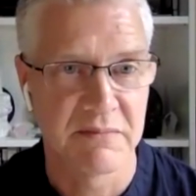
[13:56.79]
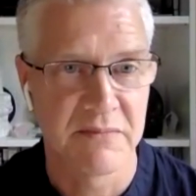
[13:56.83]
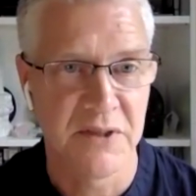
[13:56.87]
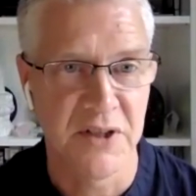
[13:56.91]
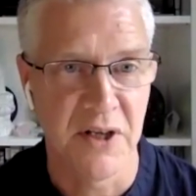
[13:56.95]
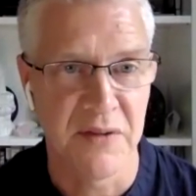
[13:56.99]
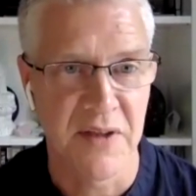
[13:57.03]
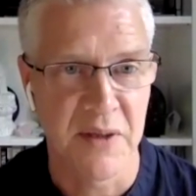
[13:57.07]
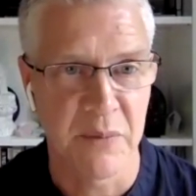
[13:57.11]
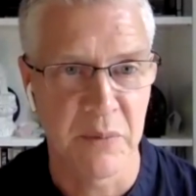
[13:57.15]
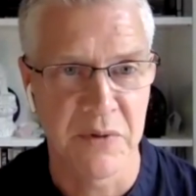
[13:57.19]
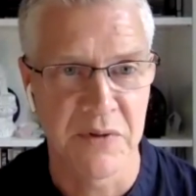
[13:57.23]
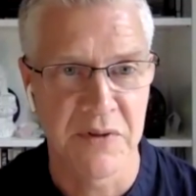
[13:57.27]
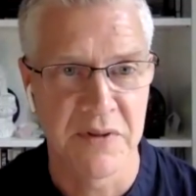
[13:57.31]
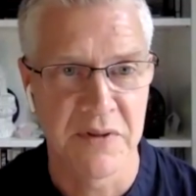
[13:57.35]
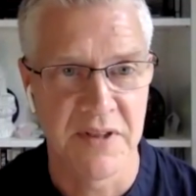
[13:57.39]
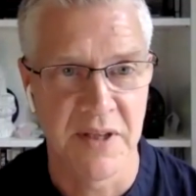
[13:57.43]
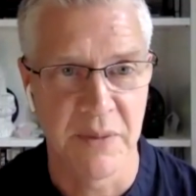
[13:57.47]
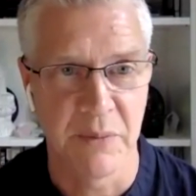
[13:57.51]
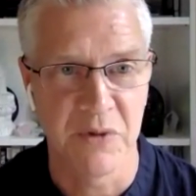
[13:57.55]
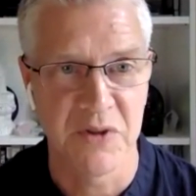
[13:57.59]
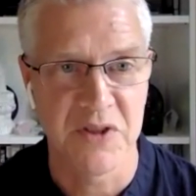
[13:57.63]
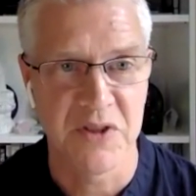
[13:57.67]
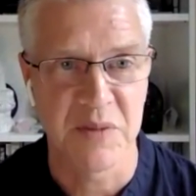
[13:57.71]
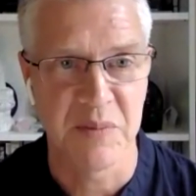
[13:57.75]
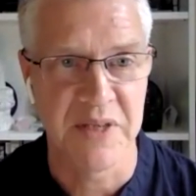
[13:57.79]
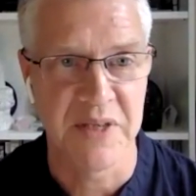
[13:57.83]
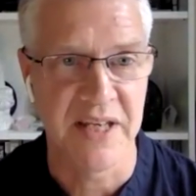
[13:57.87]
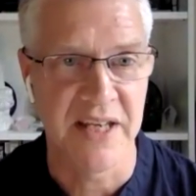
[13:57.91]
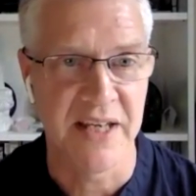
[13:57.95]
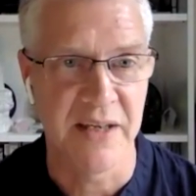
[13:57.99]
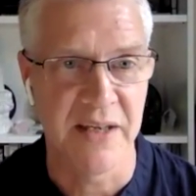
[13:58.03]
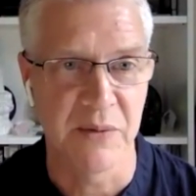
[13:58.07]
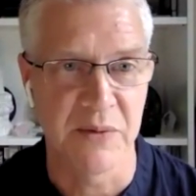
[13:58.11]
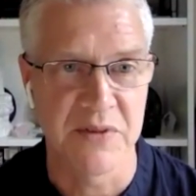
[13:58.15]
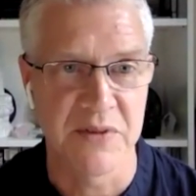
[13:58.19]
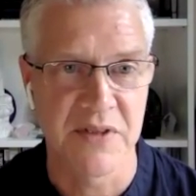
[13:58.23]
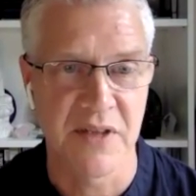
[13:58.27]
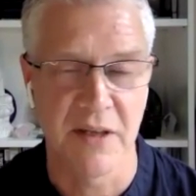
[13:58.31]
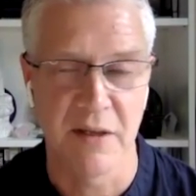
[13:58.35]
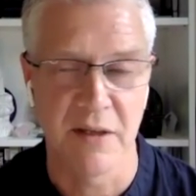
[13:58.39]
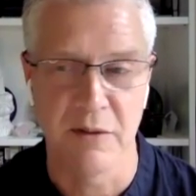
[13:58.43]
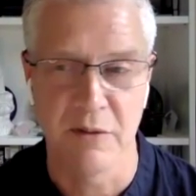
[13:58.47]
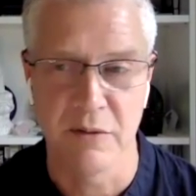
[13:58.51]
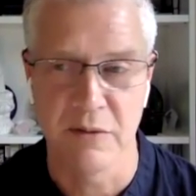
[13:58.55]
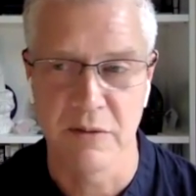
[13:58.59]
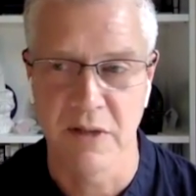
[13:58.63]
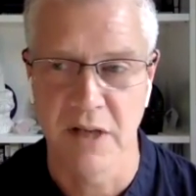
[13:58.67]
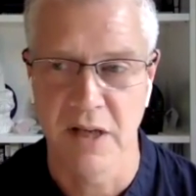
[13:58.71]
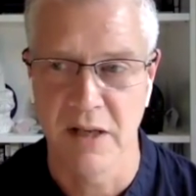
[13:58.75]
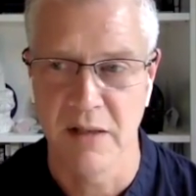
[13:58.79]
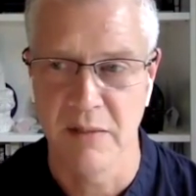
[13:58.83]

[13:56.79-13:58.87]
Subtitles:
you know, they want to be healed, so